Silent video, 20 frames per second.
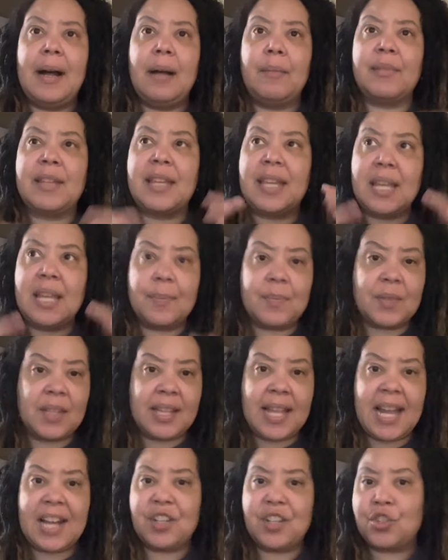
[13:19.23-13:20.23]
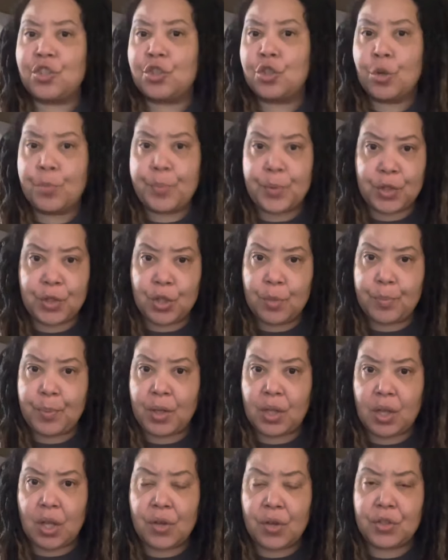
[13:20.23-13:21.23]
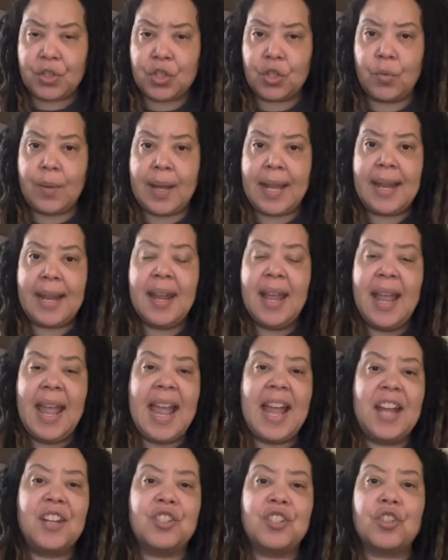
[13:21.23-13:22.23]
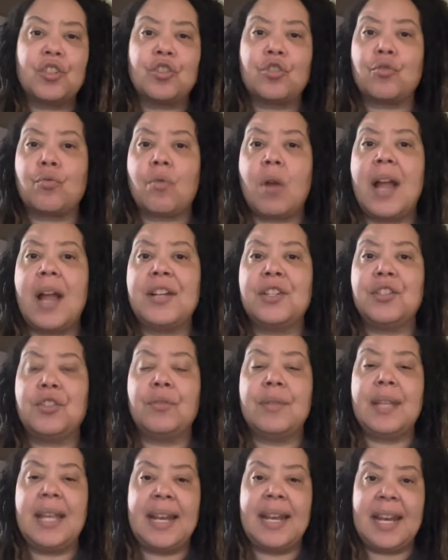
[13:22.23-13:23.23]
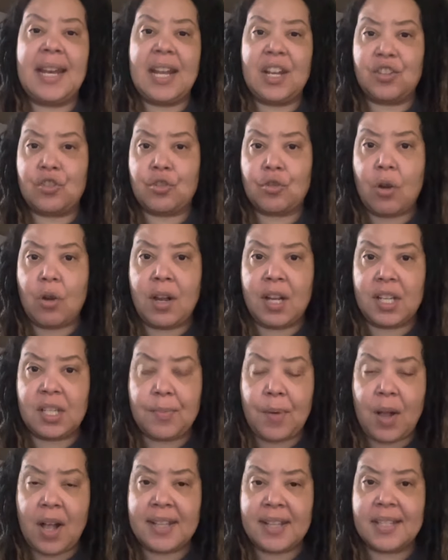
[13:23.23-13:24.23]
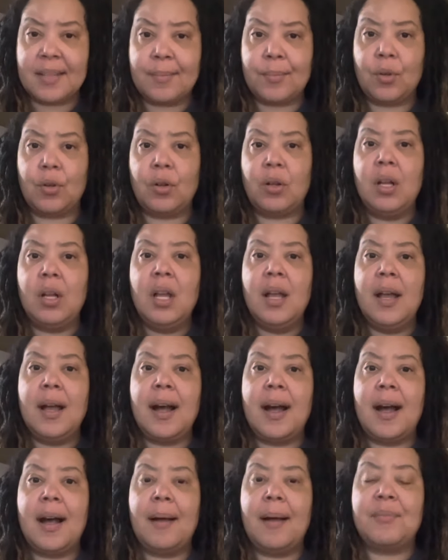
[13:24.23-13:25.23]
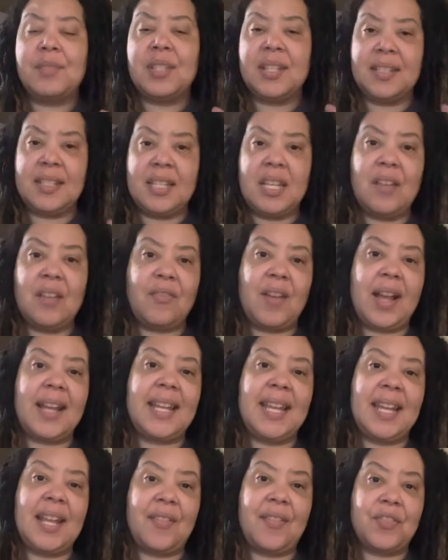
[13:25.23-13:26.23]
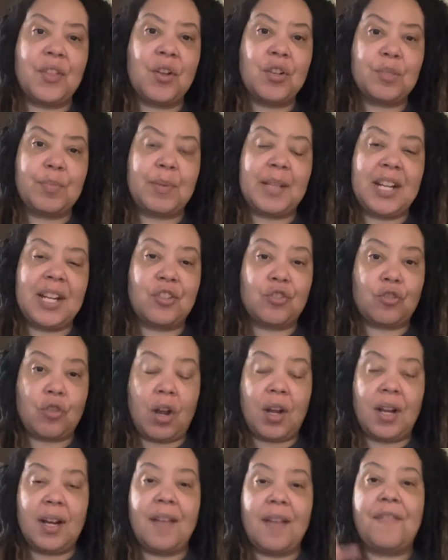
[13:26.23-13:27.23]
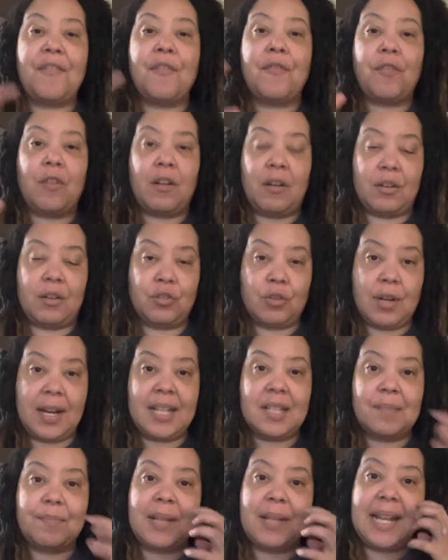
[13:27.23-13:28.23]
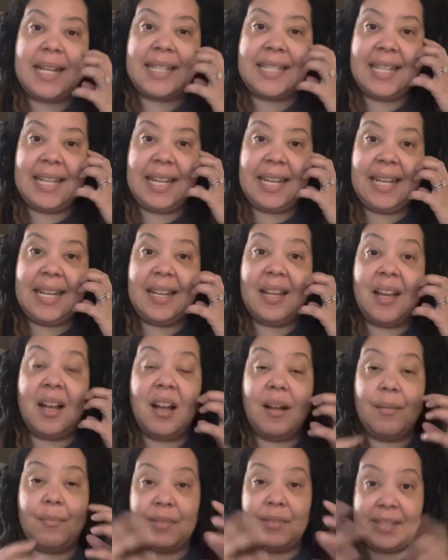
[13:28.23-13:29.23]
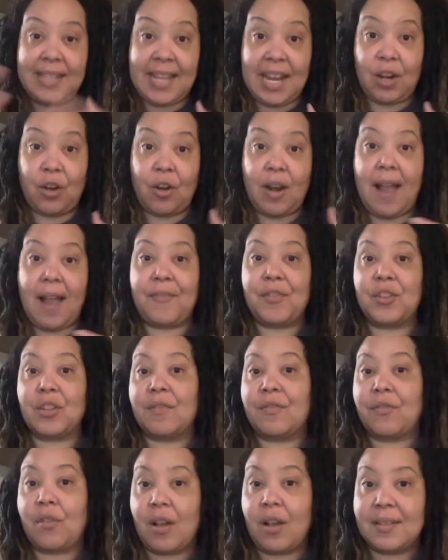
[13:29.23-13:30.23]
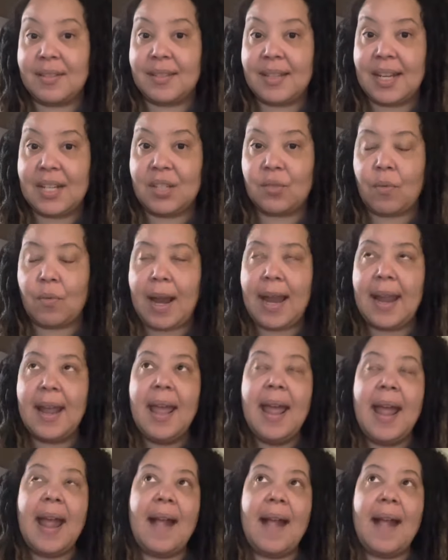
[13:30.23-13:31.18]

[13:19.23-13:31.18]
Keep the lights super, super close to it, and just try to get it as strong as possible to see if I can get those plants strong enough for transplanting later after the frost dates, right?